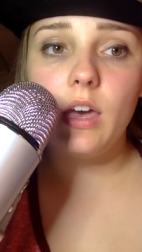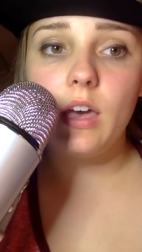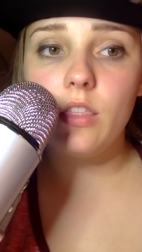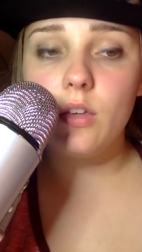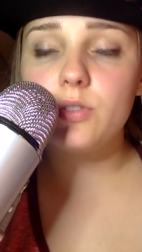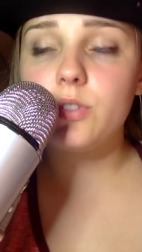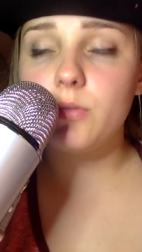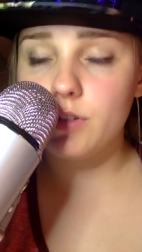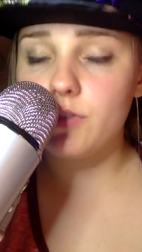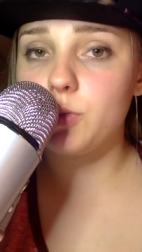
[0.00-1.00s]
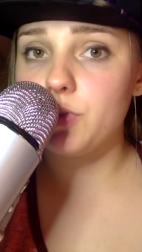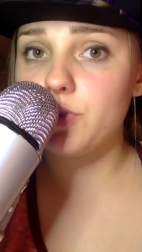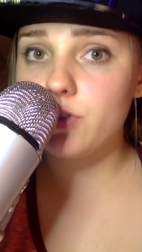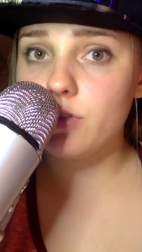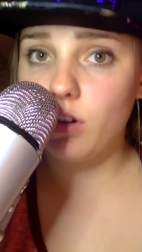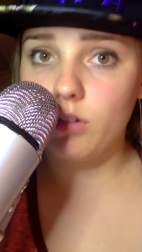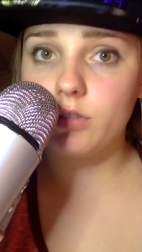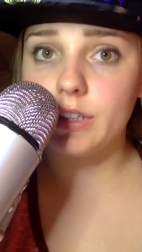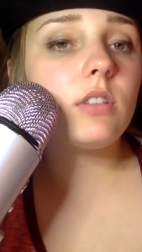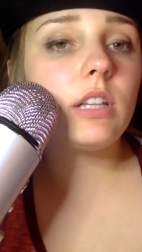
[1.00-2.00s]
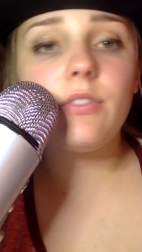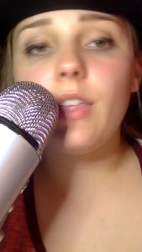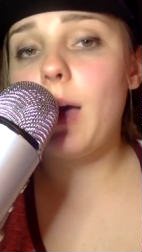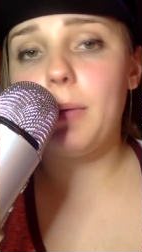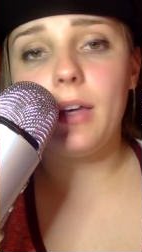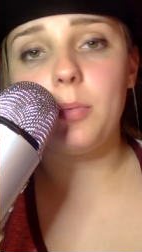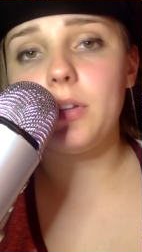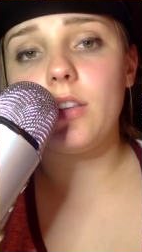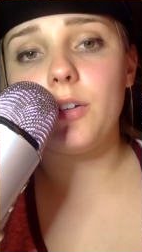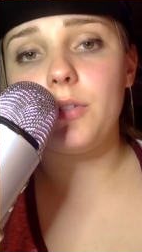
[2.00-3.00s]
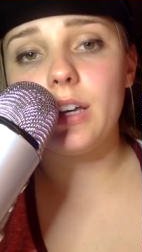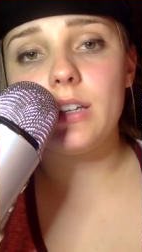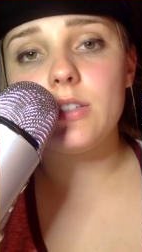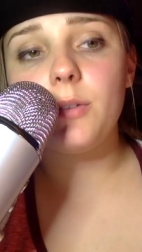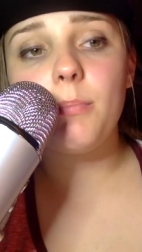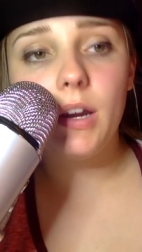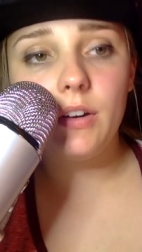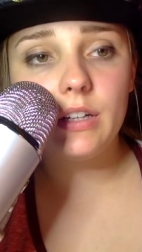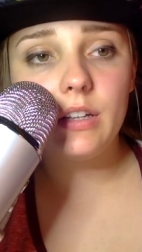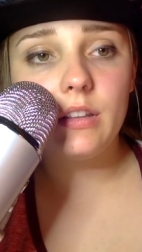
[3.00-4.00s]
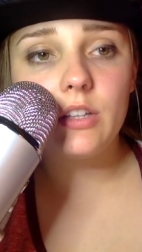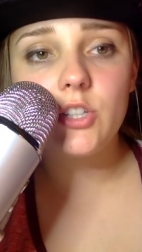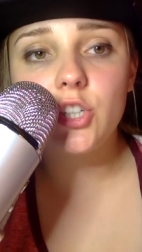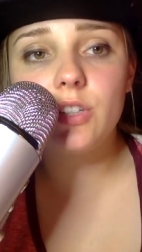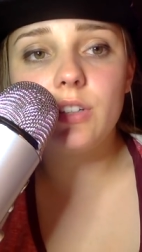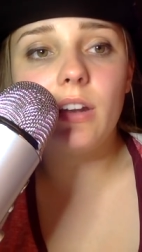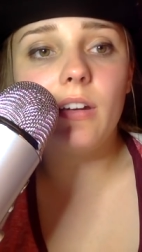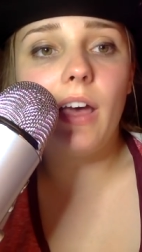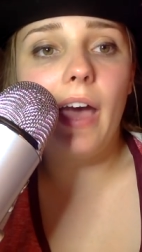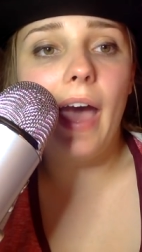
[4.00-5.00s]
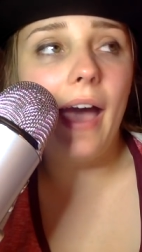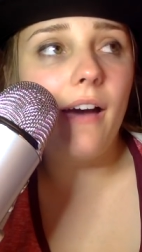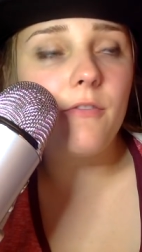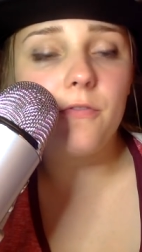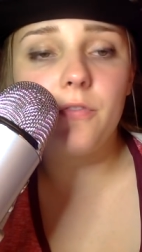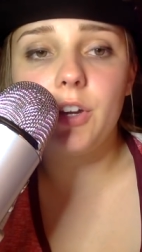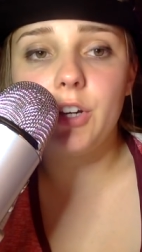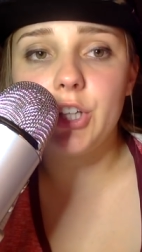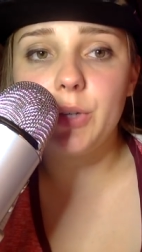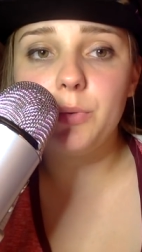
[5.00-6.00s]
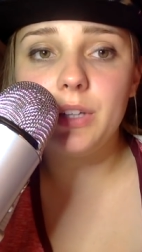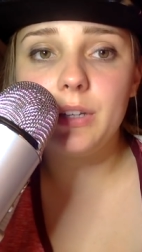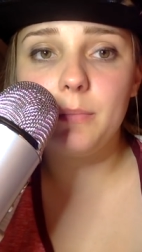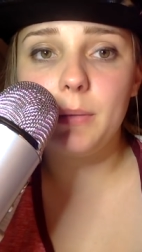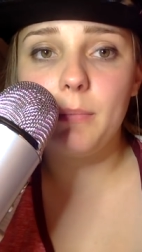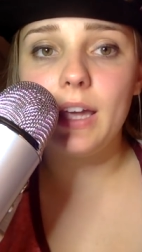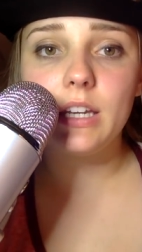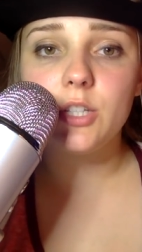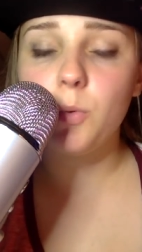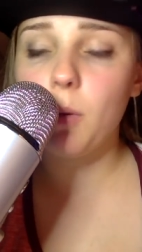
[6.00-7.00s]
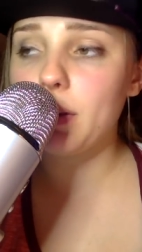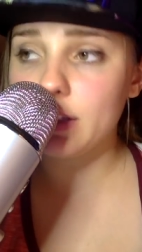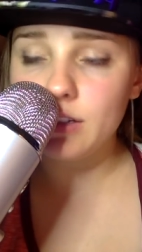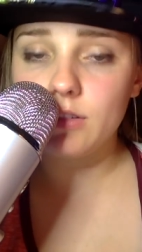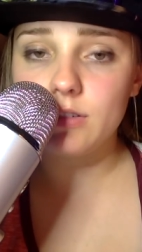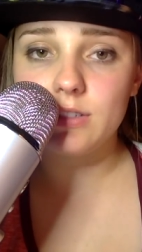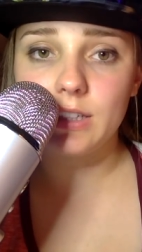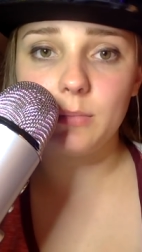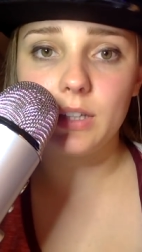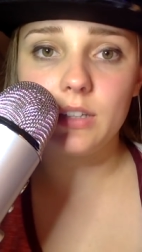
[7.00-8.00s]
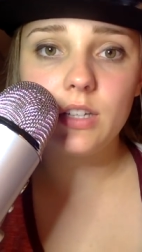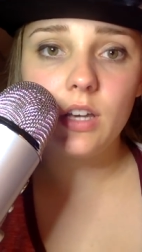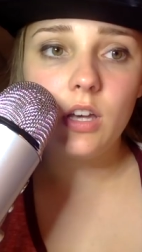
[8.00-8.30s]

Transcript: and those two individuals only. Leave the happy couple alone, guys. They're married. They shouldn't have their union be made into a political statement,